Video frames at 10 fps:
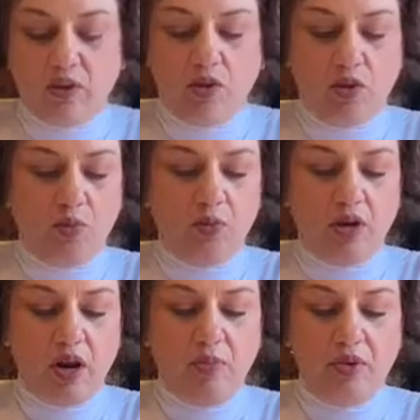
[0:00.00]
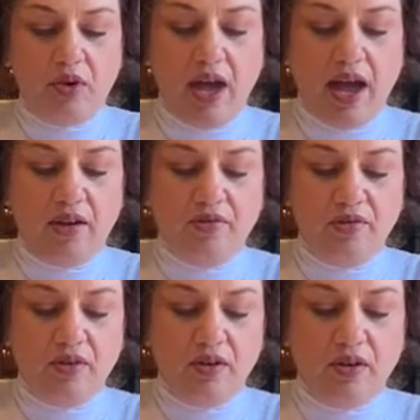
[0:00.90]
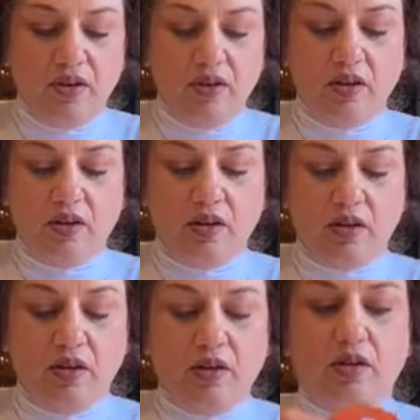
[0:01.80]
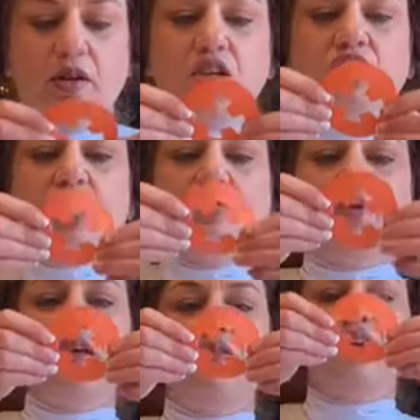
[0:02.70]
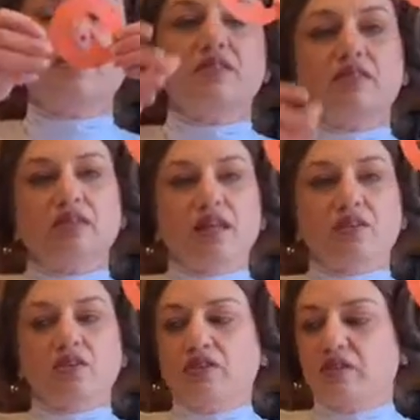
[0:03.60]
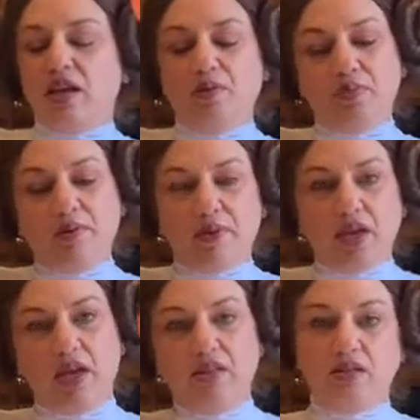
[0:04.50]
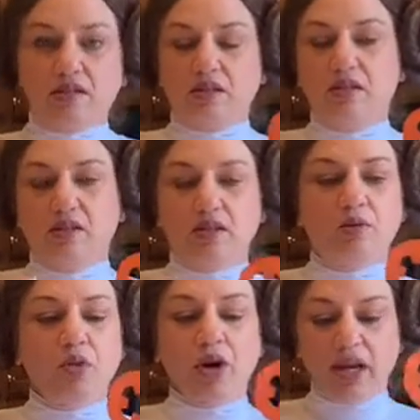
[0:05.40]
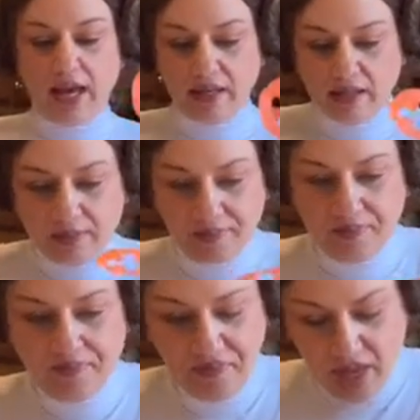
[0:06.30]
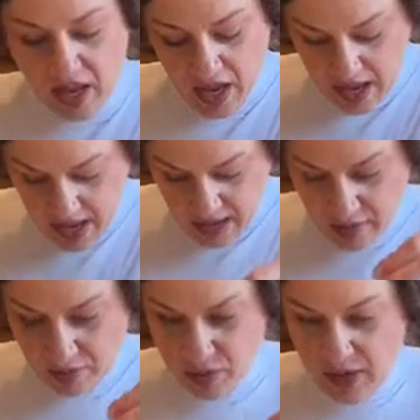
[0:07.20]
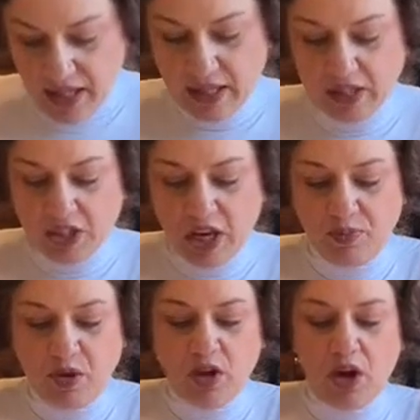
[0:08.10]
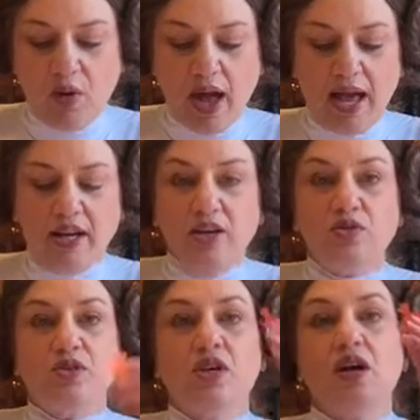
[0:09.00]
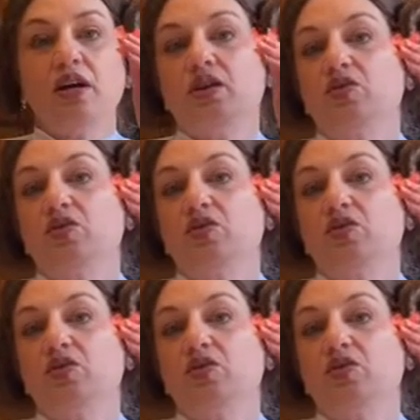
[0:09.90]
when you open it up, you'll have a shape like this that looks like BB-8's little markings. And if you like that shape, you can go ahead and use the part